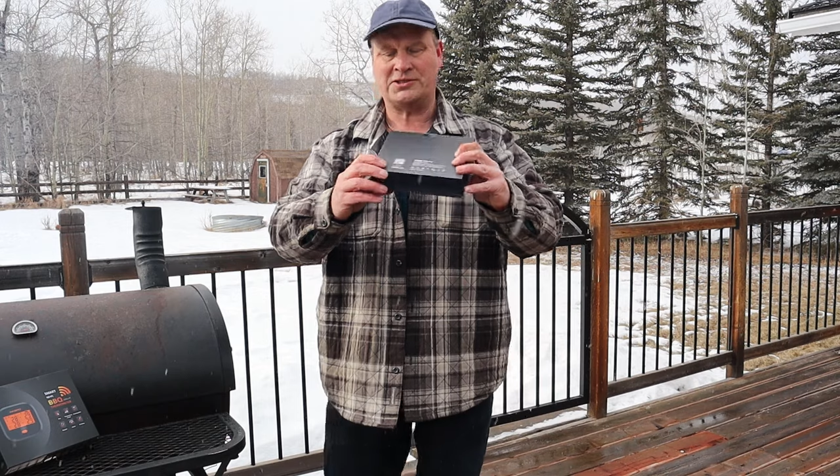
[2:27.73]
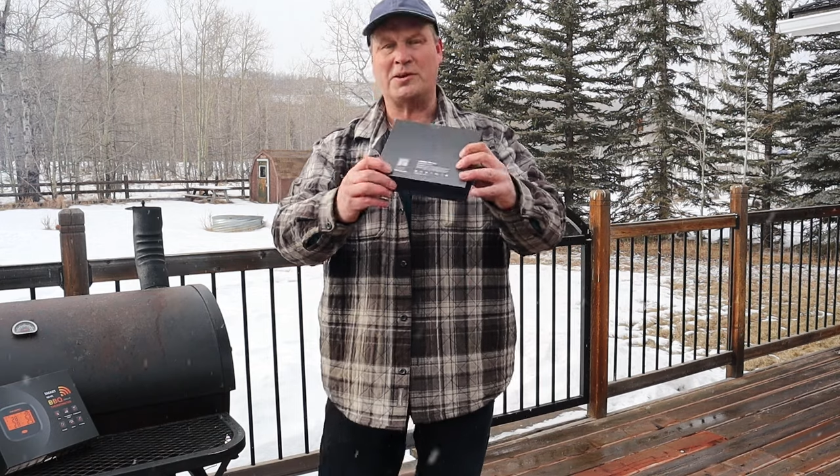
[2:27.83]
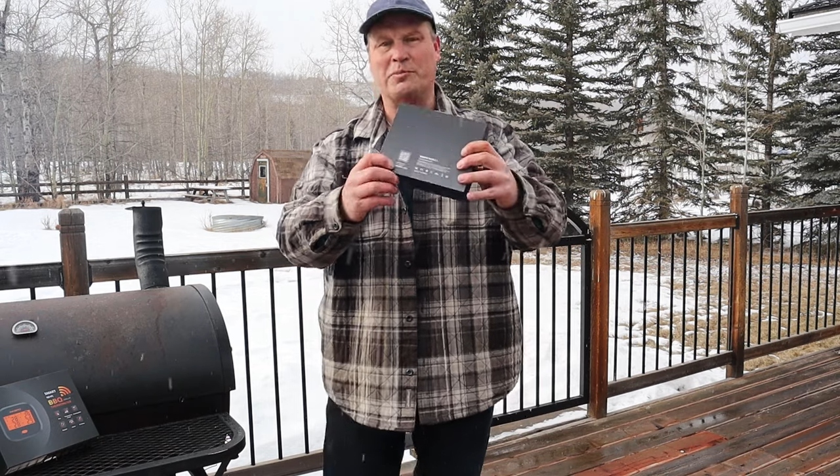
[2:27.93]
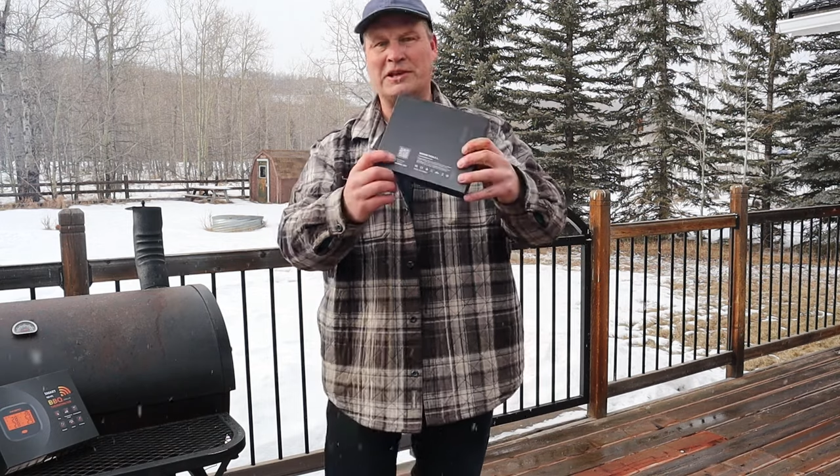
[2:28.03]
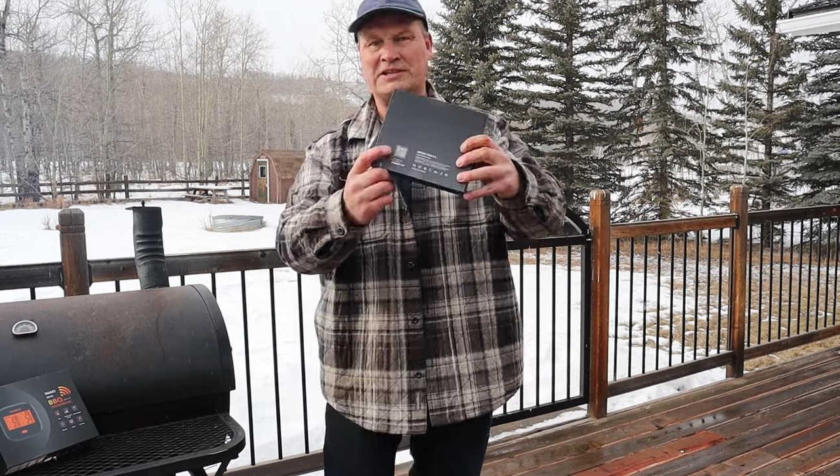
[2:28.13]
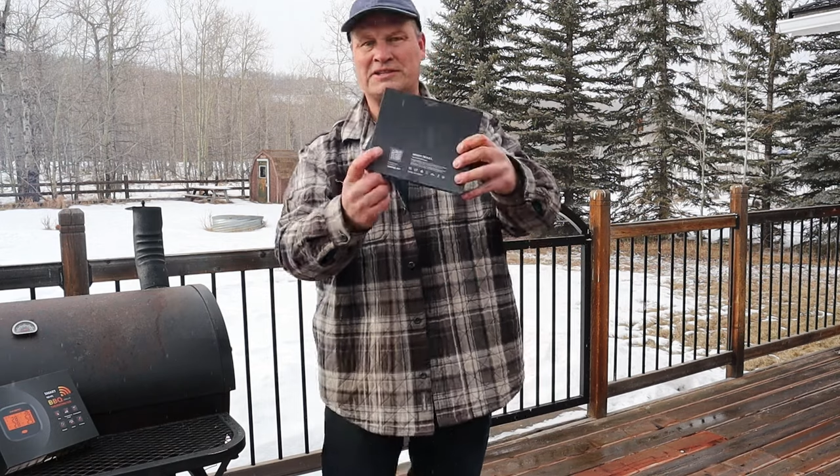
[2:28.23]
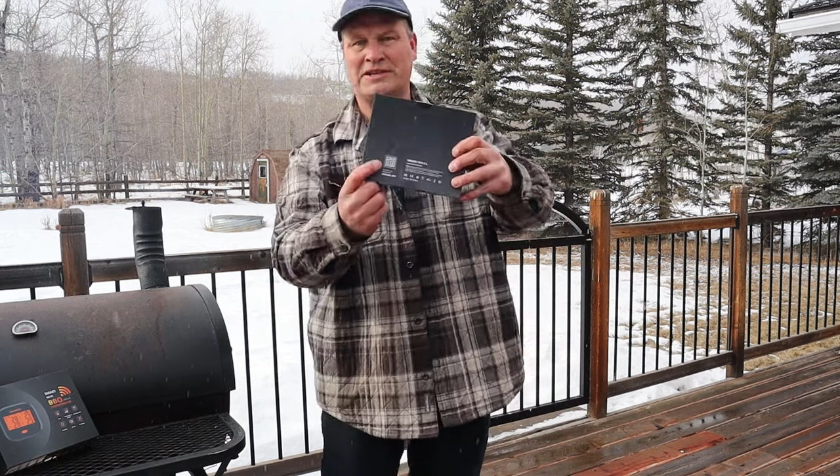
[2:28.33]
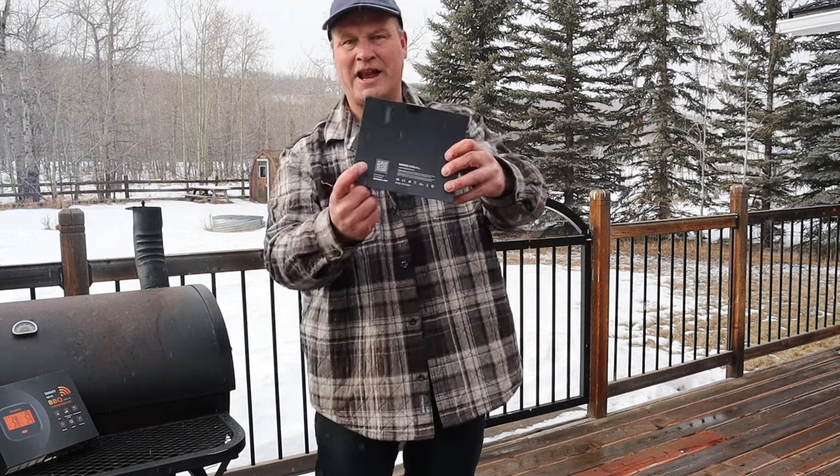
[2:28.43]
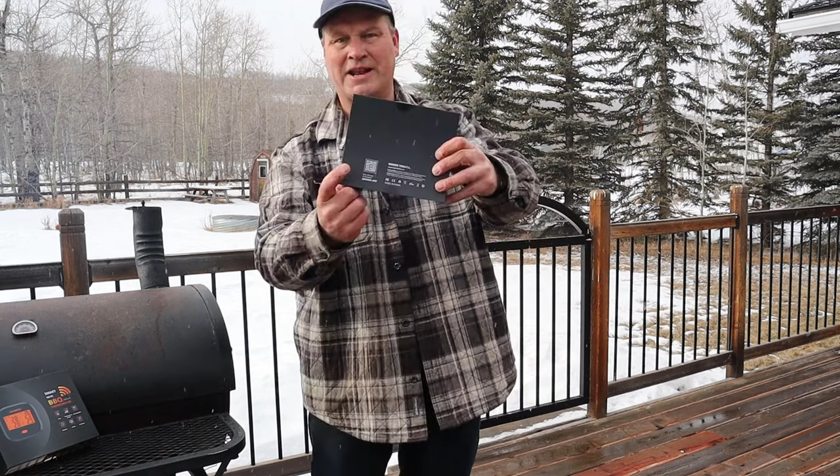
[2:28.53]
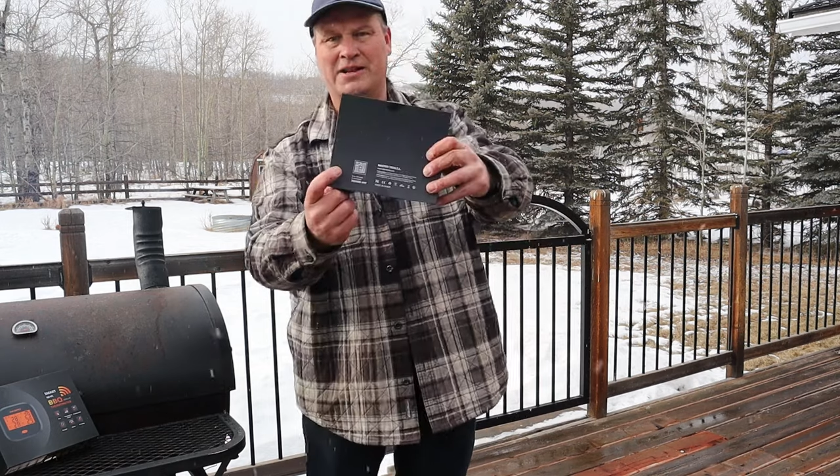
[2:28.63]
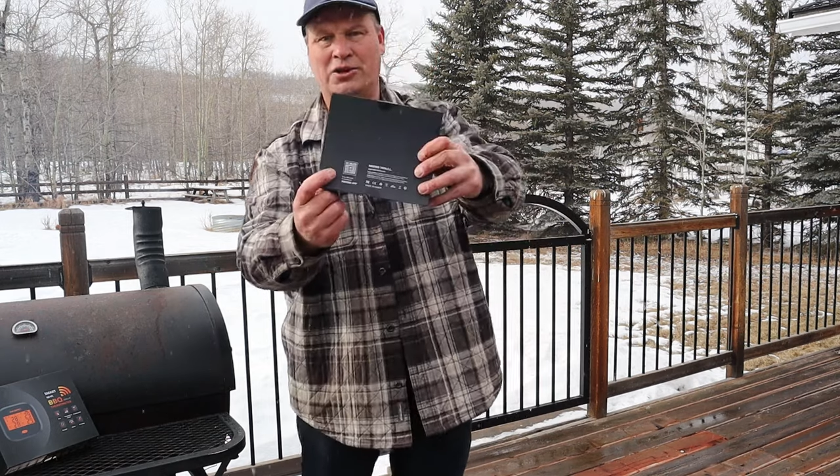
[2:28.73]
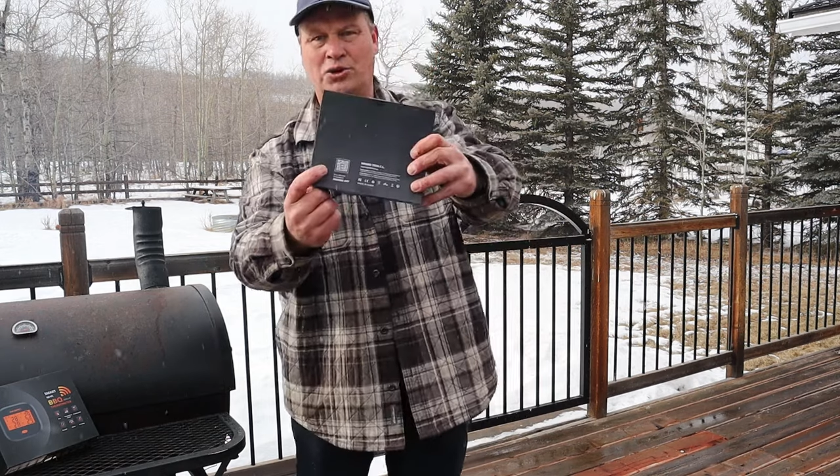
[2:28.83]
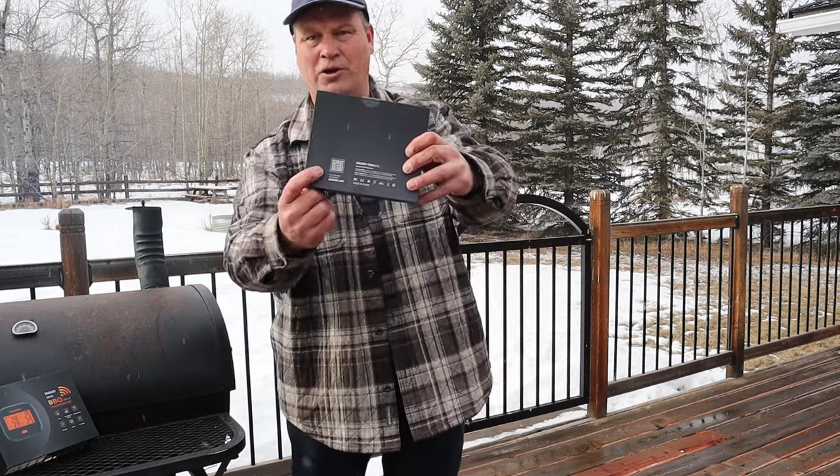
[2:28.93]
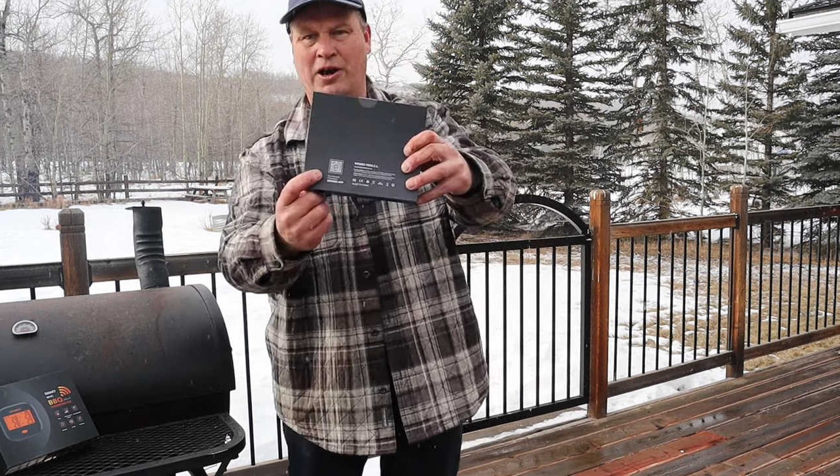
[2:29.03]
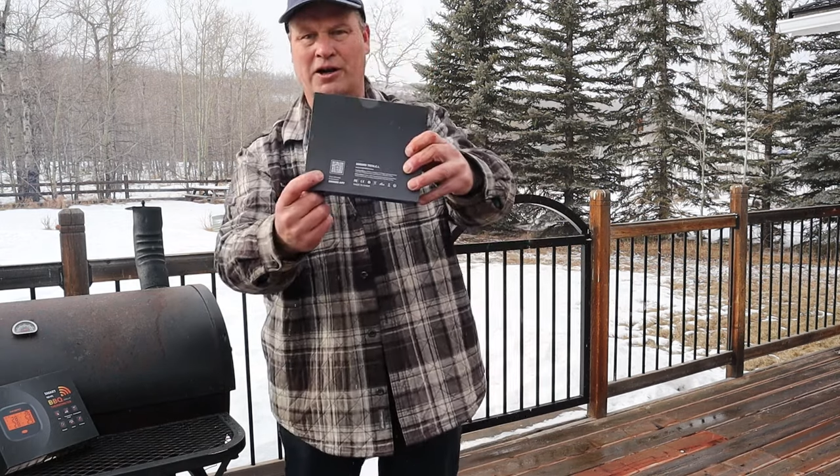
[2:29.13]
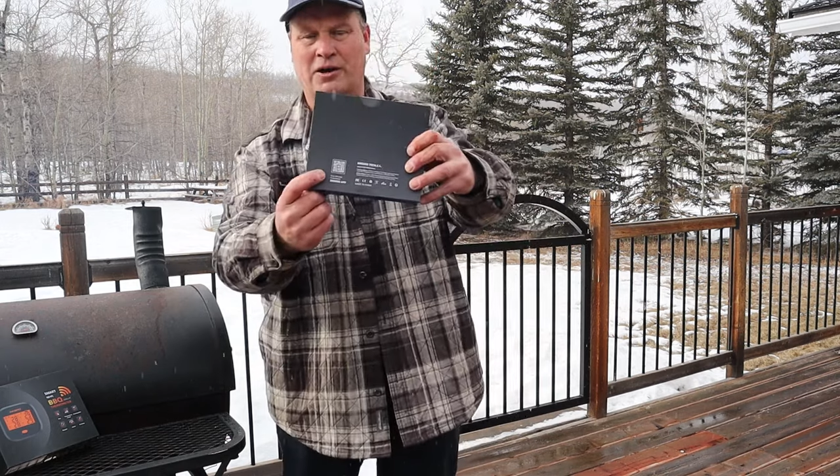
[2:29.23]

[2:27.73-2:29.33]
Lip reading: simply scan the QR